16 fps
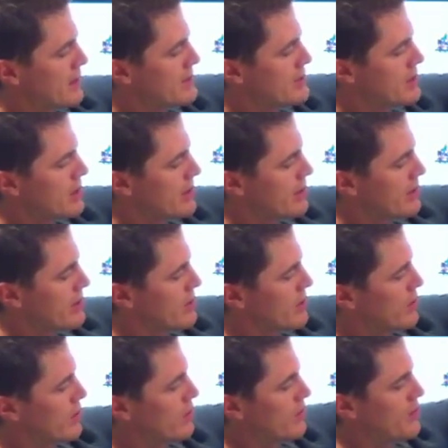It's got
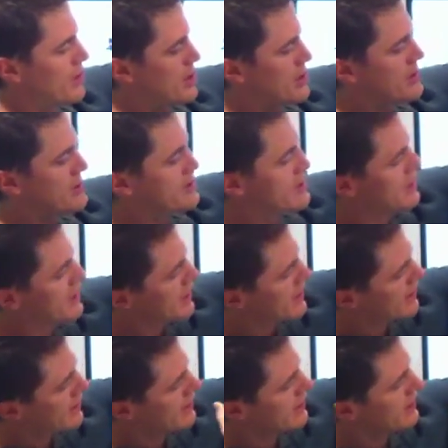all the pockets
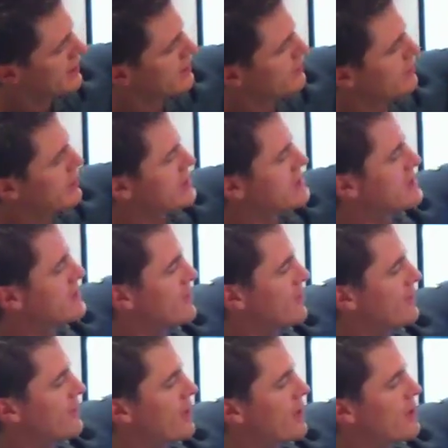here, places for
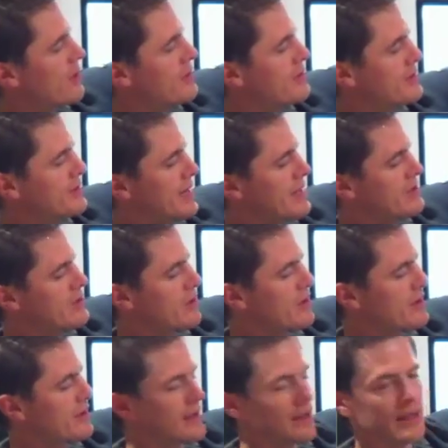phones, that sort
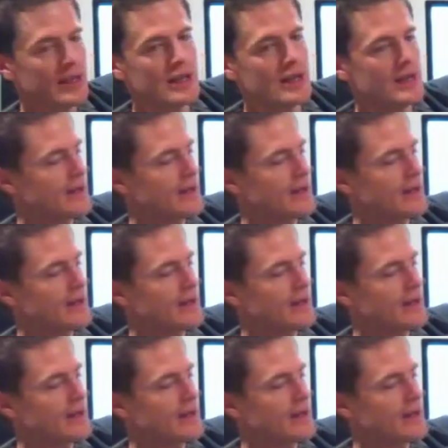of thing.